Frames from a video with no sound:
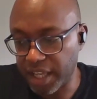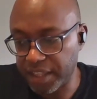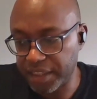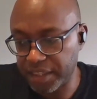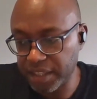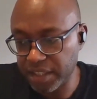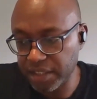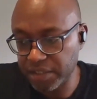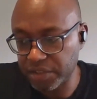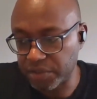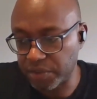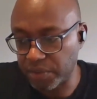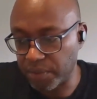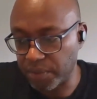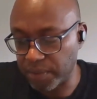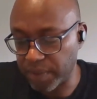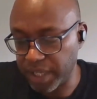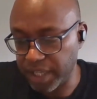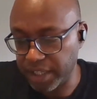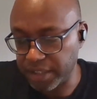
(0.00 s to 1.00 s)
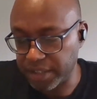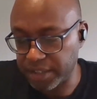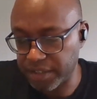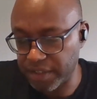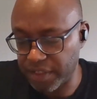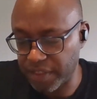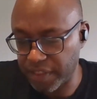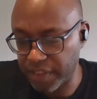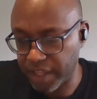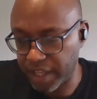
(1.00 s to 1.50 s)
I think it's
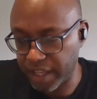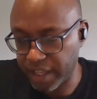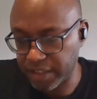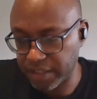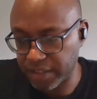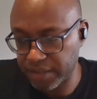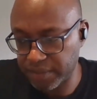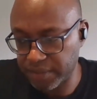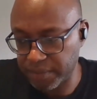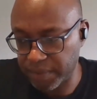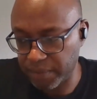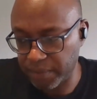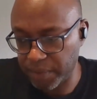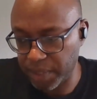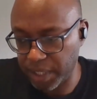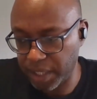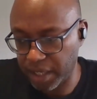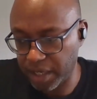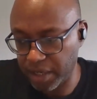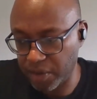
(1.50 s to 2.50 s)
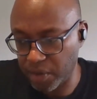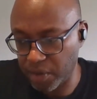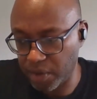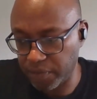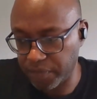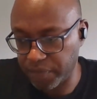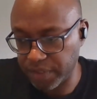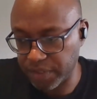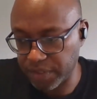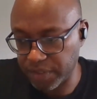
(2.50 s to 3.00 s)
great that we're getting all
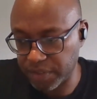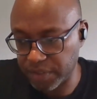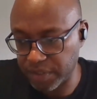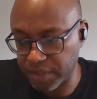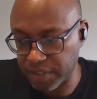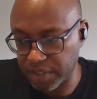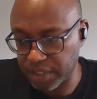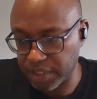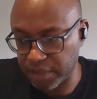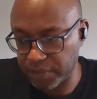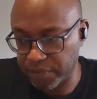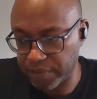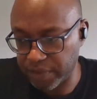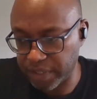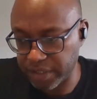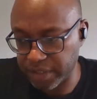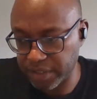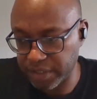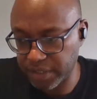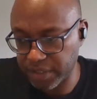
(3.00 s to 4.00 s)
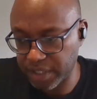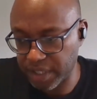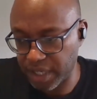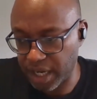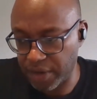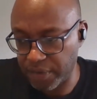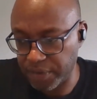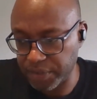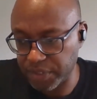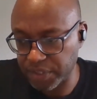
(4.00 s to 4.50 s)
of these different
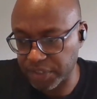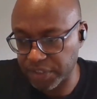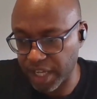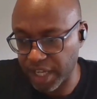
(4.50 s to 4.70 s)
currencies